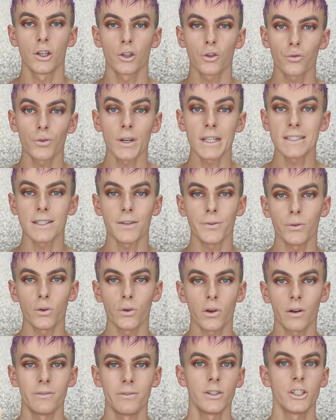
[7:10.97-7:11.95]
crazy
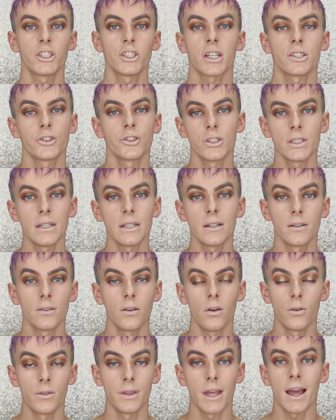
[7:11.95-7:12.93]
full coverage as you've seen
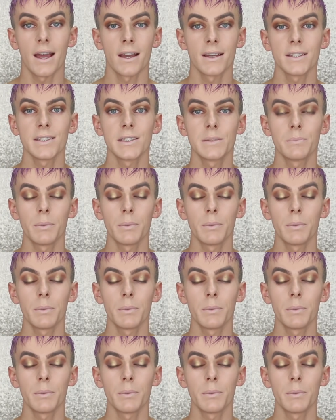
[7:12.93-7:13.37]
on the eyes.